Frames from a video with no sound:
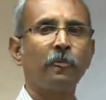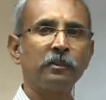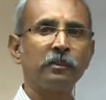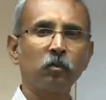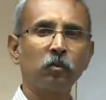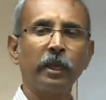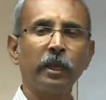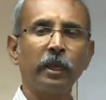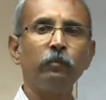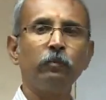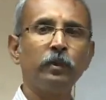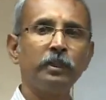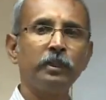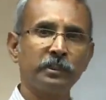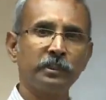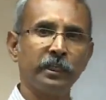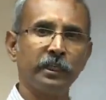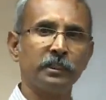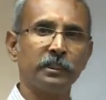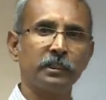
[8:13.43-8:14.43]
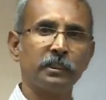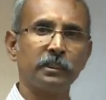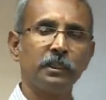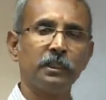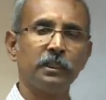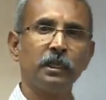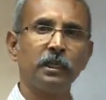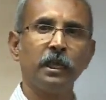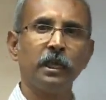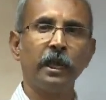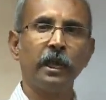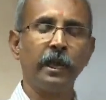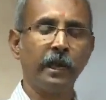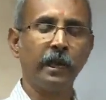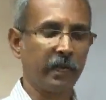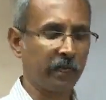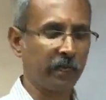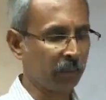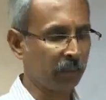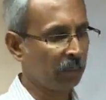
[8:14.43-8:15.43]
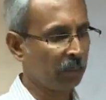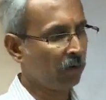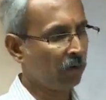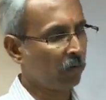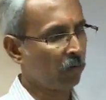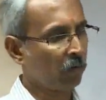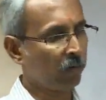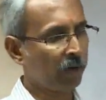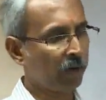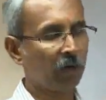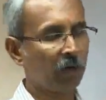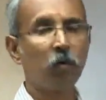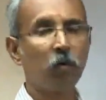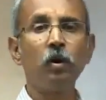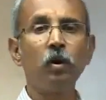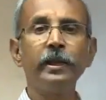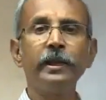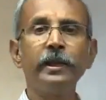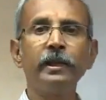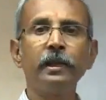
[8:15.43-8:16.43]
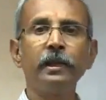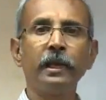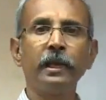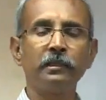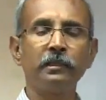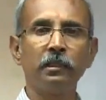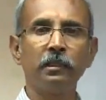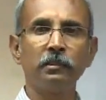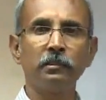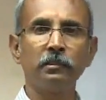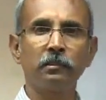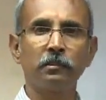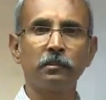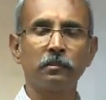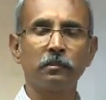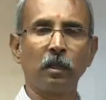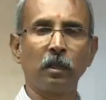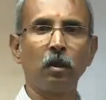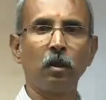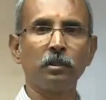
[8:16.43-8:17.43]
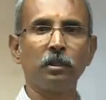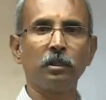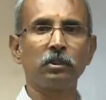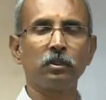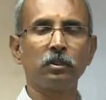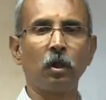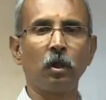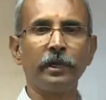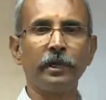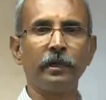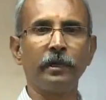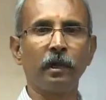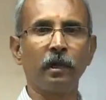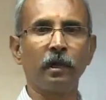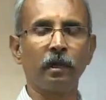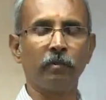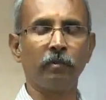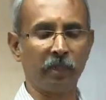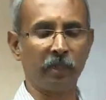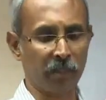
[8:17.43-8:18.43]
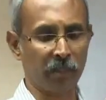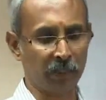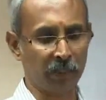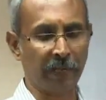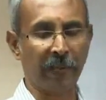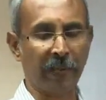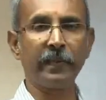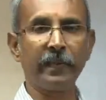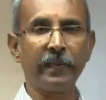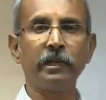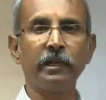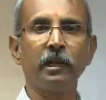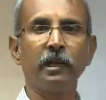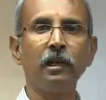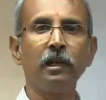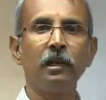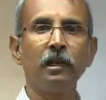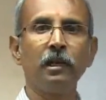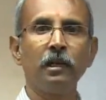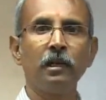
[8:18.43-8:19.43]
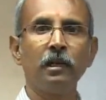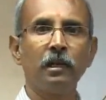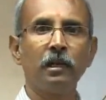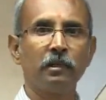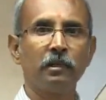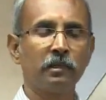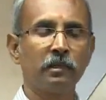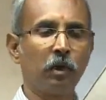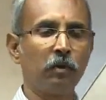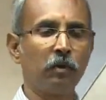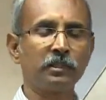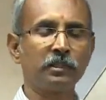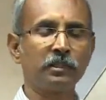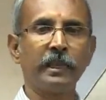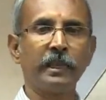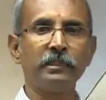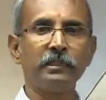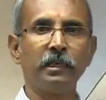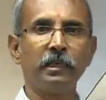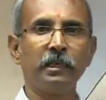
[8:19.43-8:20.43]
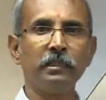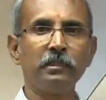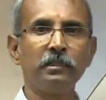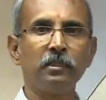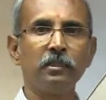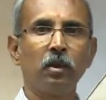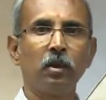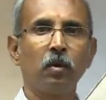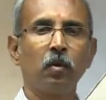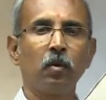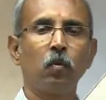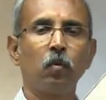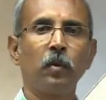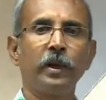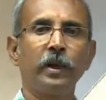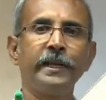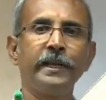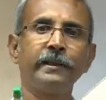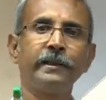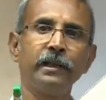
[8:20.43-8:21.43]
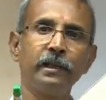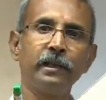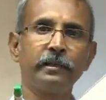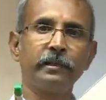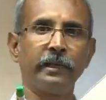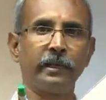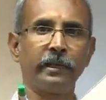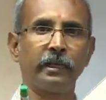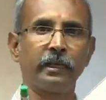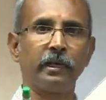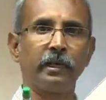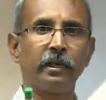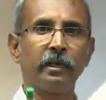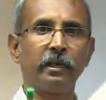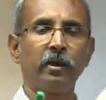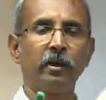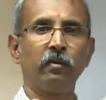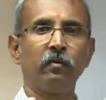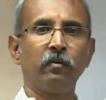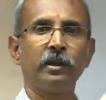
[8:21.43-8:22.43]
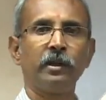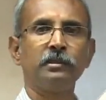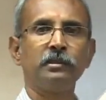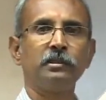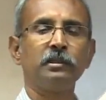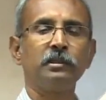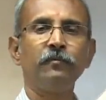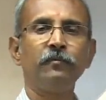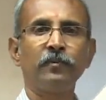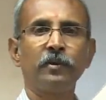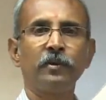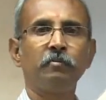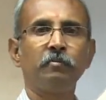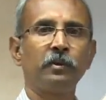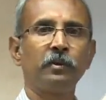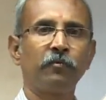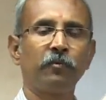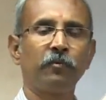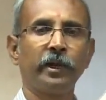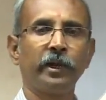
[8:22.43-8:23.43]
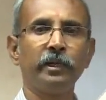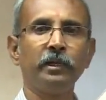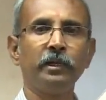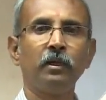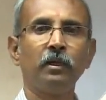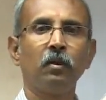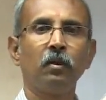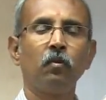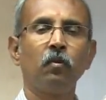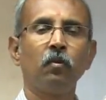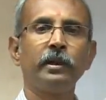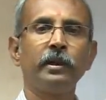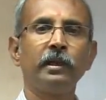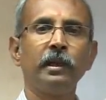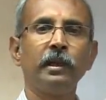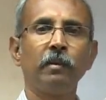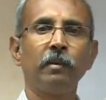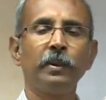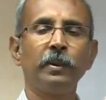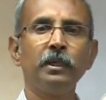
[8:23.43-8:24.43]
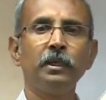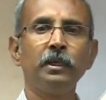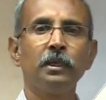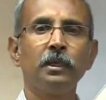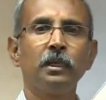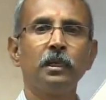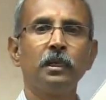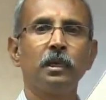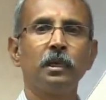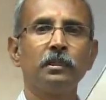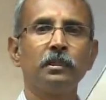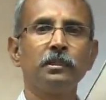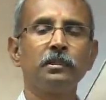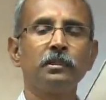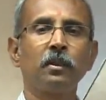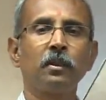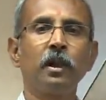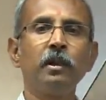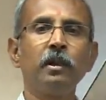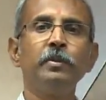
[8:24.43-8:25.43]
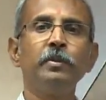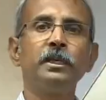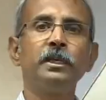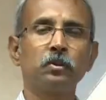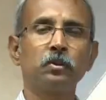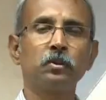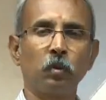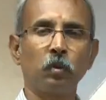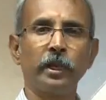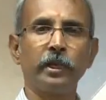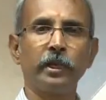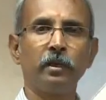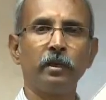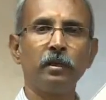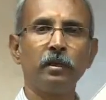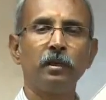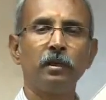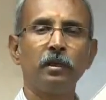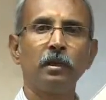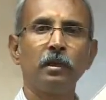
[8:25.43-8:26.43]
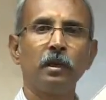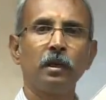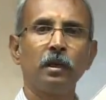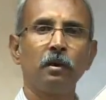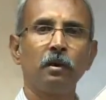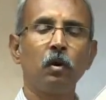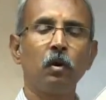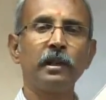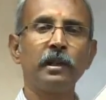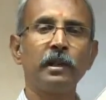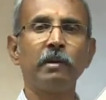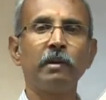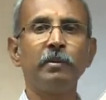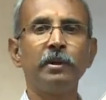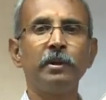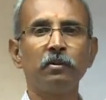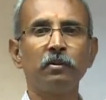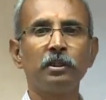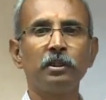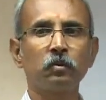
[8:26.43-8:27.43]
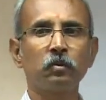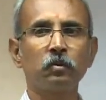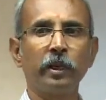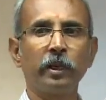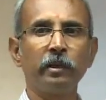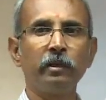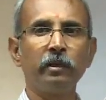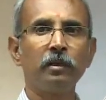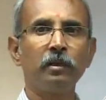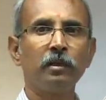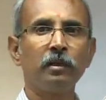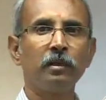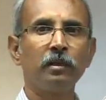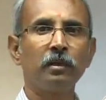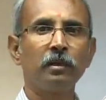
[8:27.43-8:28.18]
the square will change. And when I hold it like this along the solid, the diagonal, now it's like this. When I tilt it, when you see from the front, what will happen? This will not be a square. What will happen to the square?